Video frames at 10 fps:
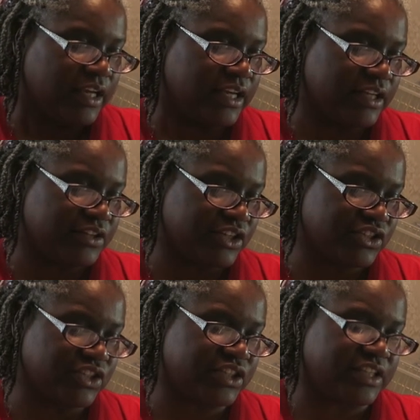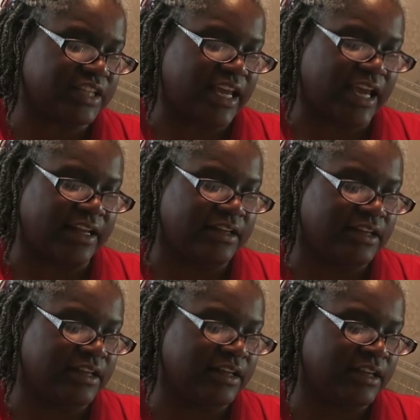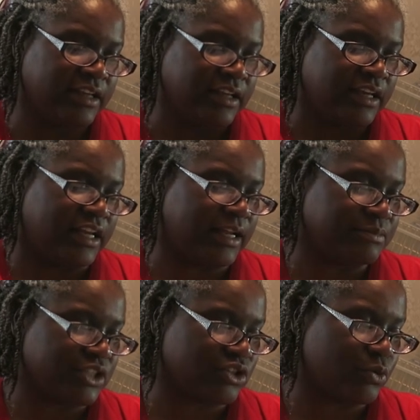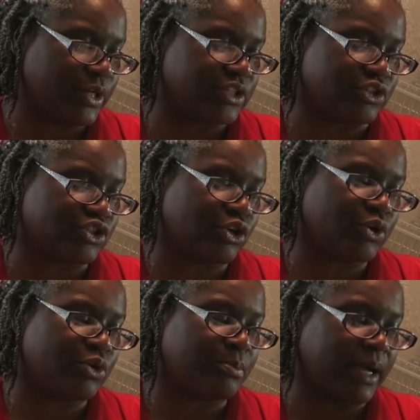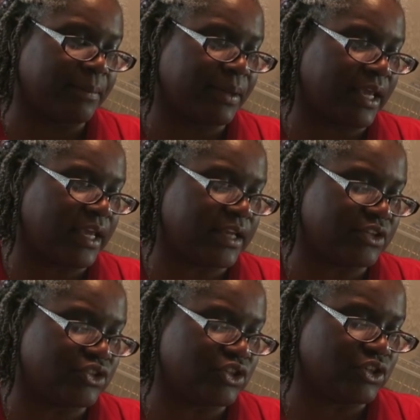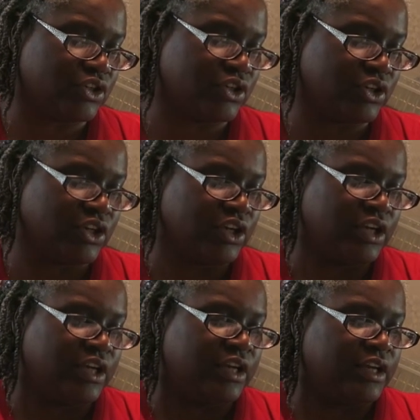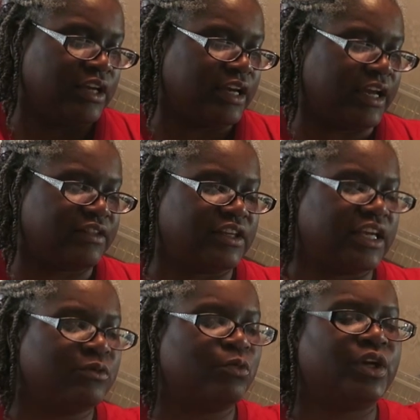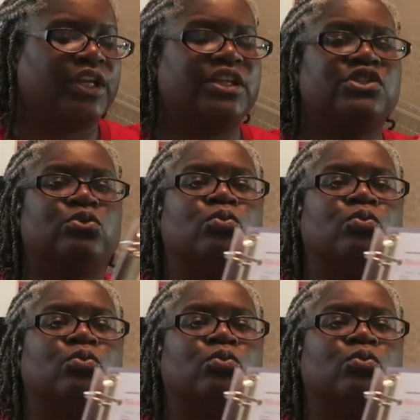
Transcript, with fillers: In addition to that, and I'm just going to show you my page. I then went into